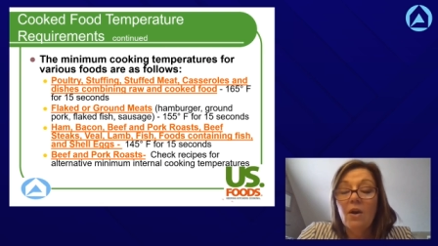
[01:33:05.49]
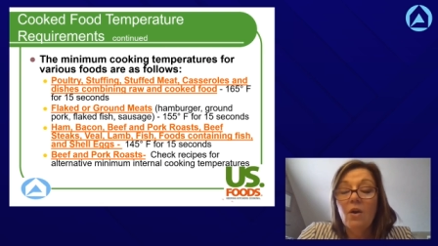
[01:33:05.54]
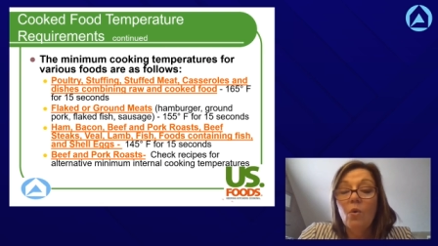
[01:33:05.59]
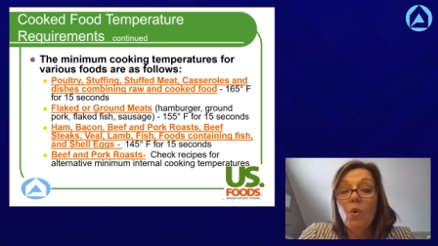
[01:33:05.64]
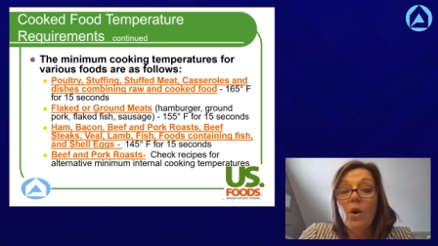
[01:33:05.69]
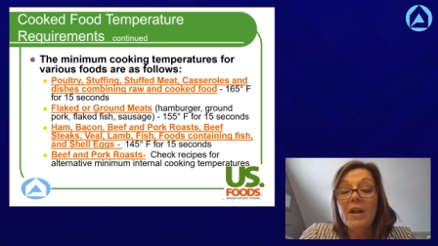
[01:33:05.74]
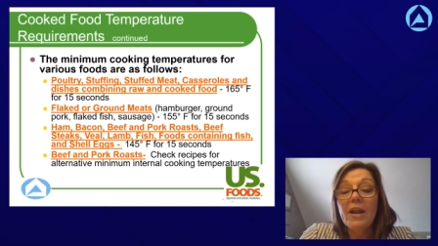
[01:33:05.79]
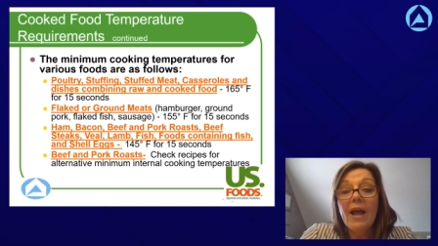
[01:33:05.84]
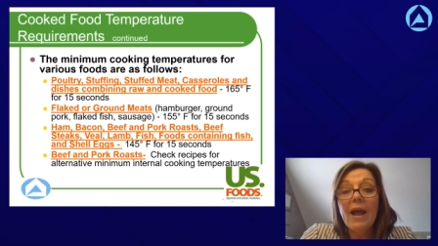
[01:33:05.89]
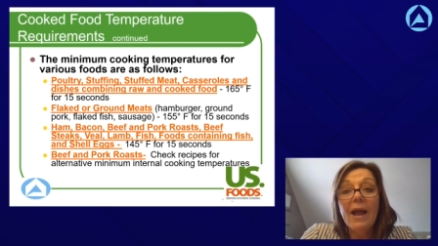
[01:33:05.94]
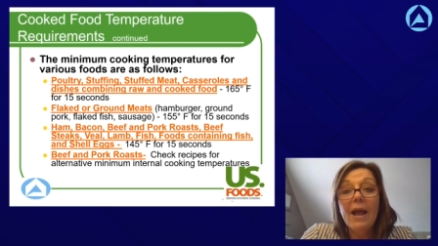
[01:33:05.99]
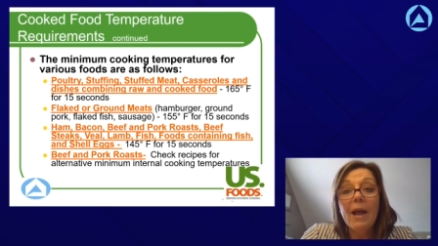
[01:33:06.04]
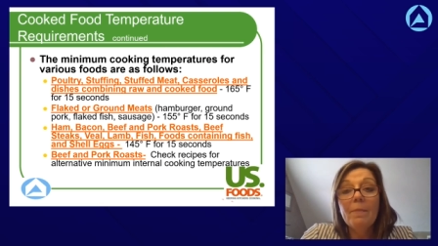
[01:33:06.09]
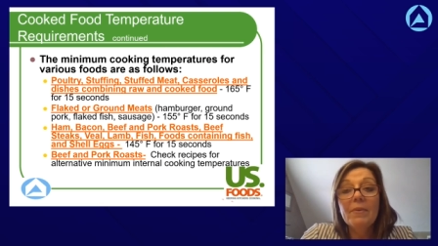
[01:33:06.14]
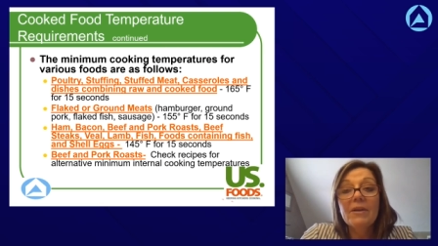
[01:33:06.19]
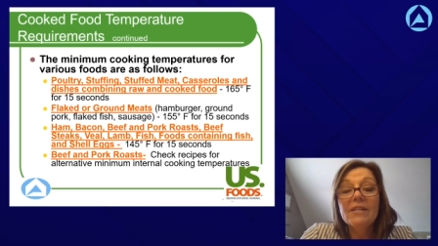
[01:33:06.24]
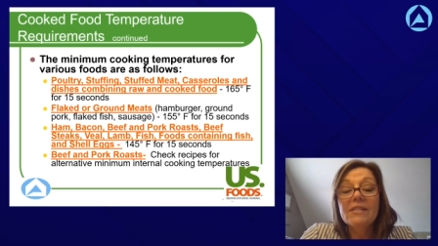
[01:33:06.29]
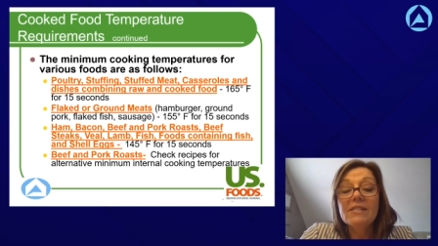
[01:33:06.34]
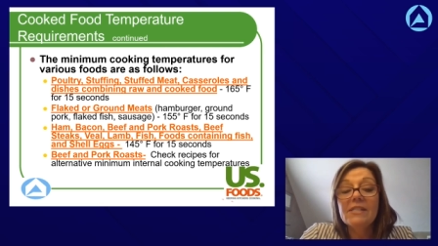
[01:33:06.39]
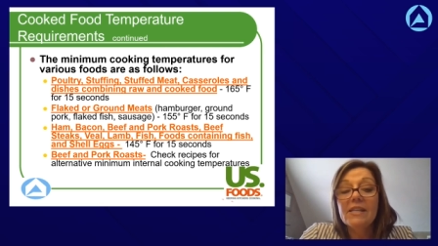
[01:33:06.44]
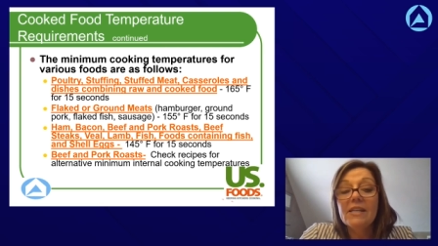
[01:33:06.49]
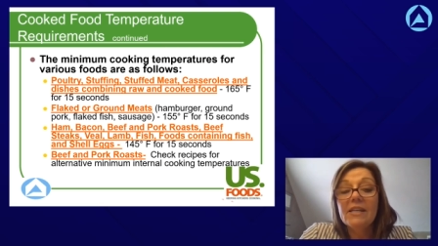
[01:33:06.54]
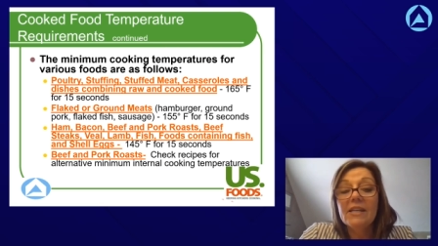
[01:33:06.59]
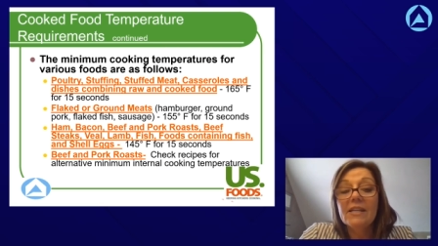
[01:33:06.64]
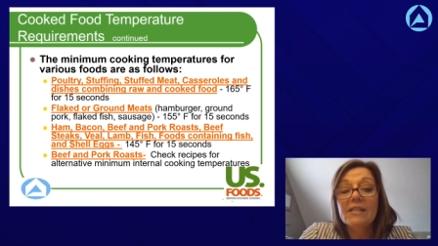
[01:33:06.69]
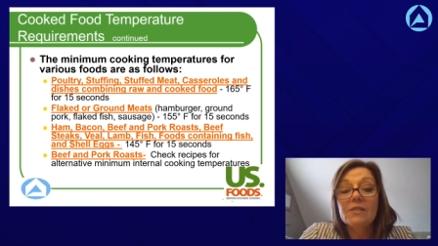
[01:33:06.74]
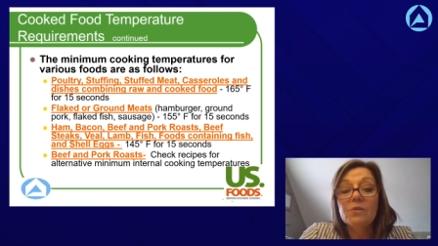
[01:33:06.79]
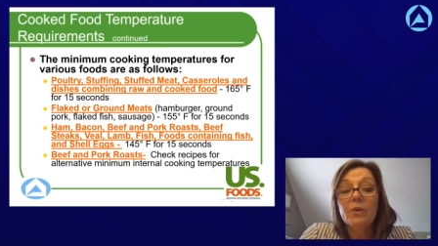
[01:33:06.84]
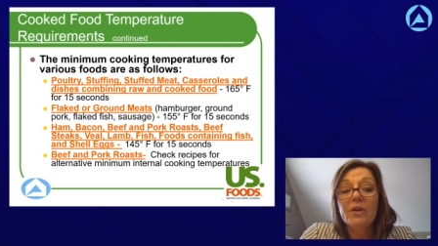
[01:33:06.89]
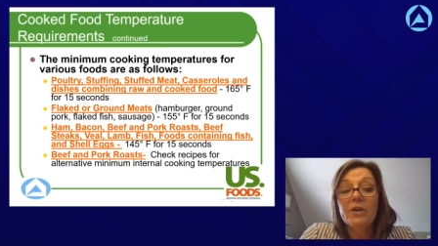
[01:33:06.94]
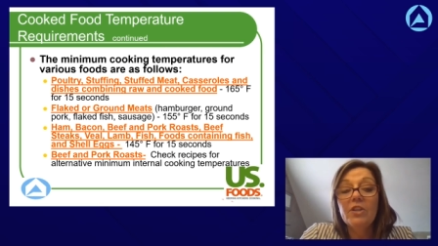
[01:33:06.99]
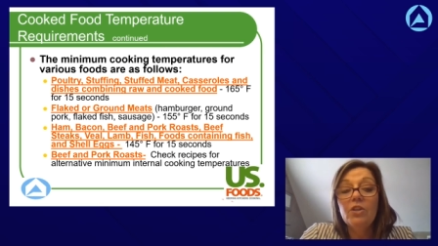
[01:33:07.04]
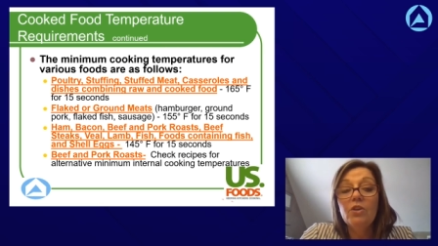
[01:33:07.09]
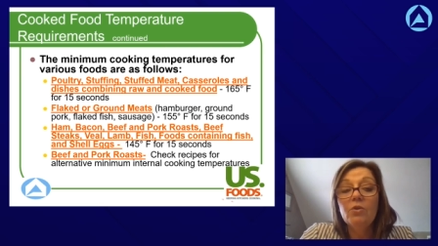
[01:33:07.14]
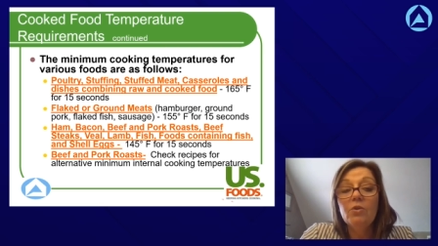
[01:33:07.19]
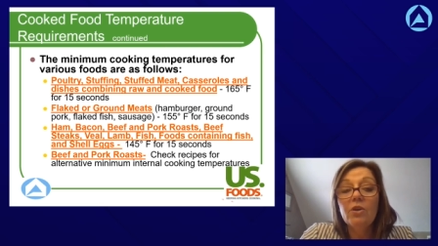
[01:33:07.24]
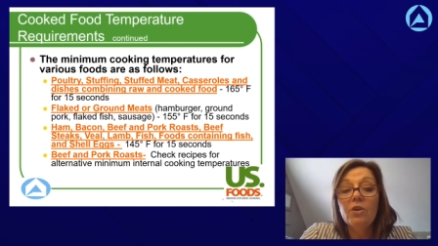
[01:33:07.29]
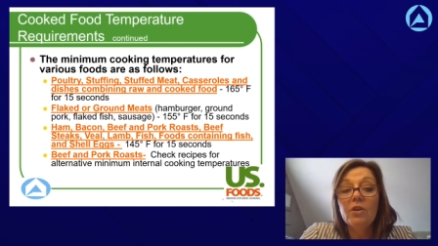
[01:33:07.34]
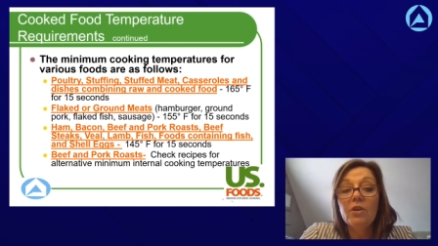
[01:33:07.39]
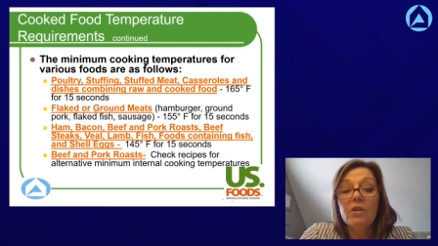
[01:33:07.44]
What happens is when you
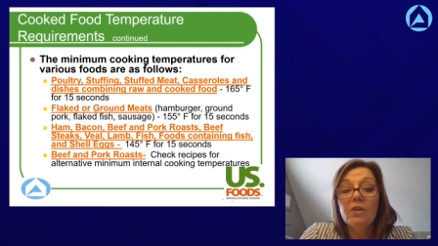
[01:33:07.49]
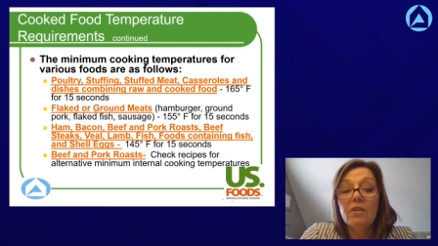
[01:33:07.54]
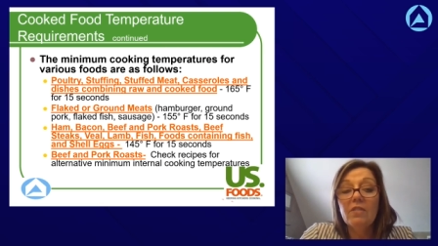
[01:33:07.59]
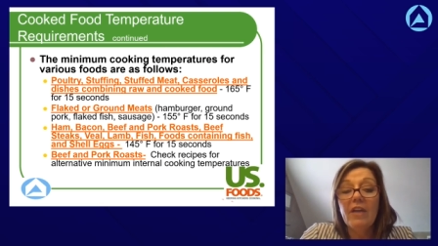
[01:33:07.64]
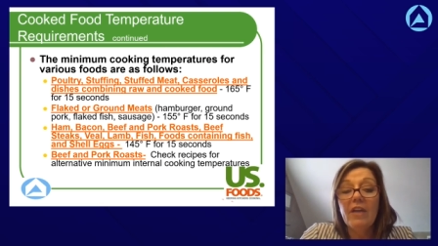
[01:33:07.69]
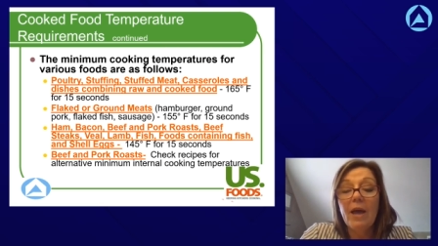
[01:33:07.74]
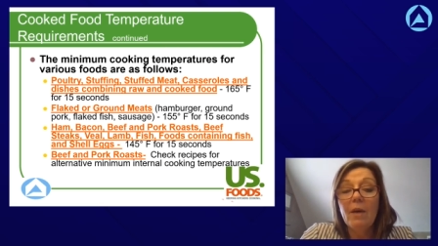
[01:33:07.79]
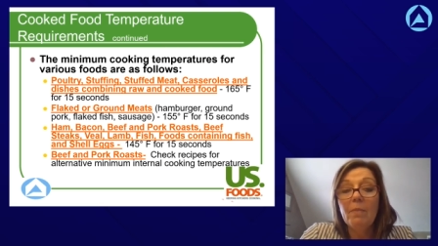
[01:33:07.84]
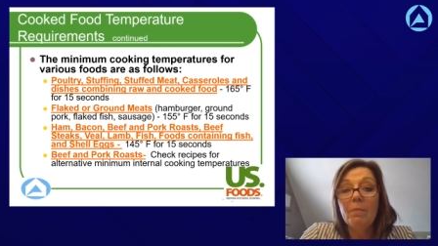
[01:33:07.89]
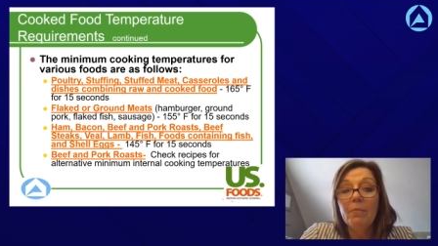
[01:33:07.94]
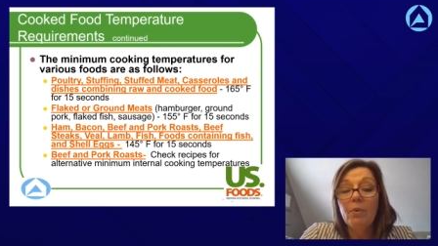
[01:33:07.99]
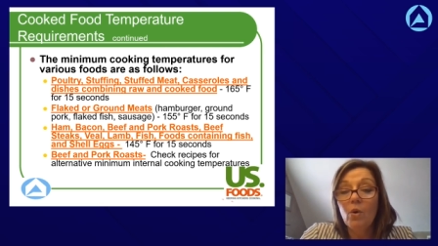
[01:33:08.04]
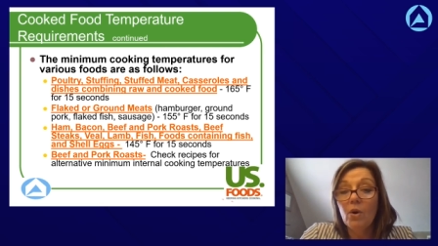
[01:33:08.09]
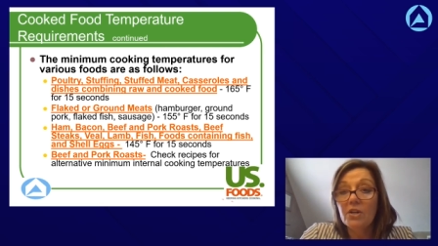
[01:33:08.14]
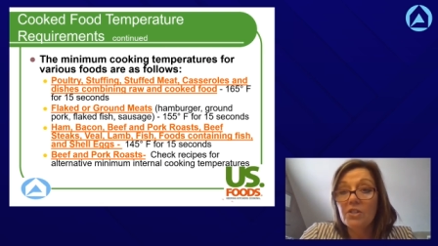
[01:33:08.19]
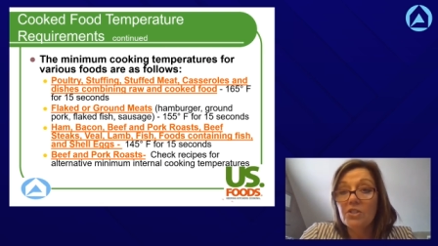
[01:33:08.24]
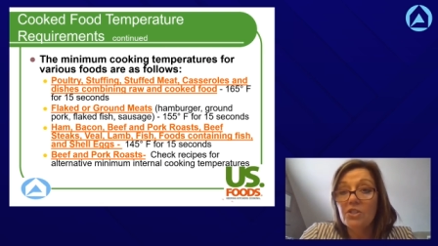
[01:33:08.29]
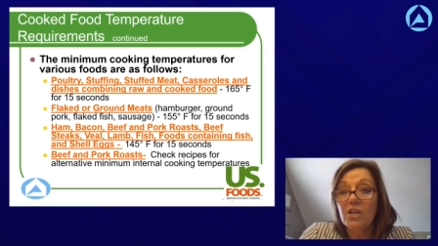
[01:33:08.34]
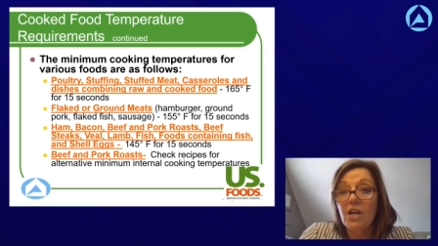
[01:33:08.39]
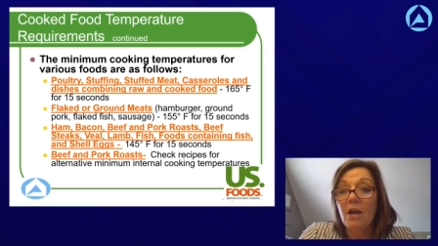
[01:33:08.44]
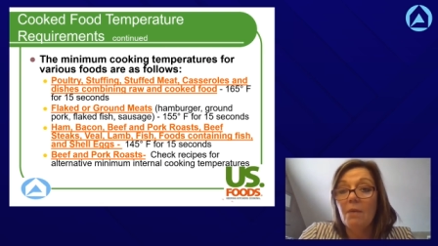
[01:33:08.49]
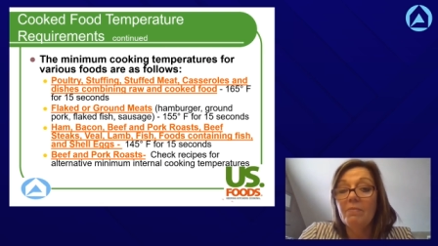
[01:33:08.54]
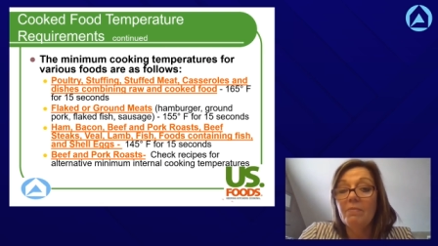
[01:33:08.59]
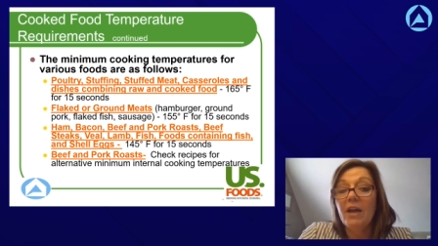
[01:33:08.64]
cook that pork chop,